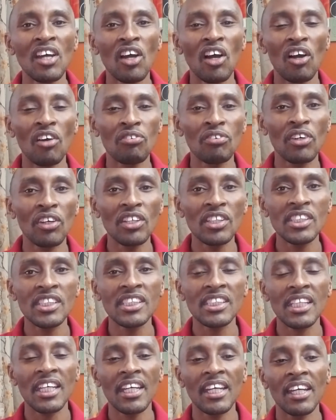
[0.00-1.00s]
Of course,
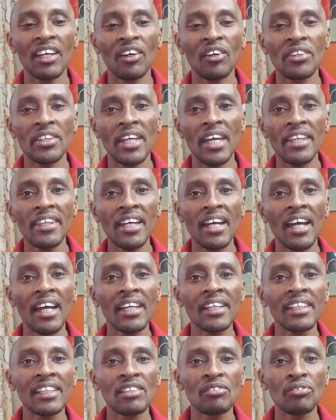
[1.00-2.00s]
on the other
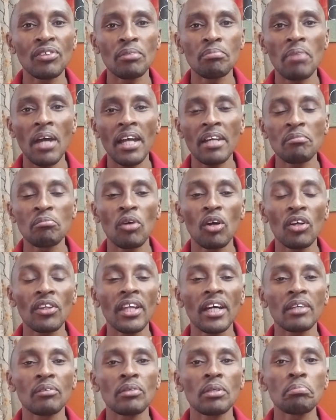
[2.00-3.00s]
hand, if we burn more
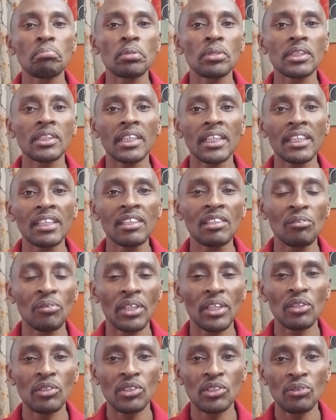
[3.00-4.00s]
than we put in, we
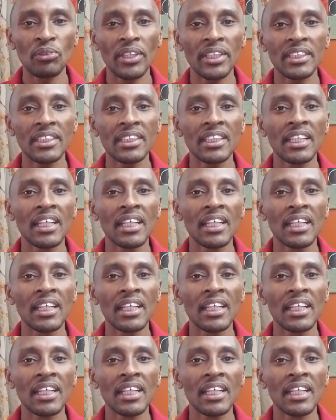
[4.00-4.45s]
lose weight.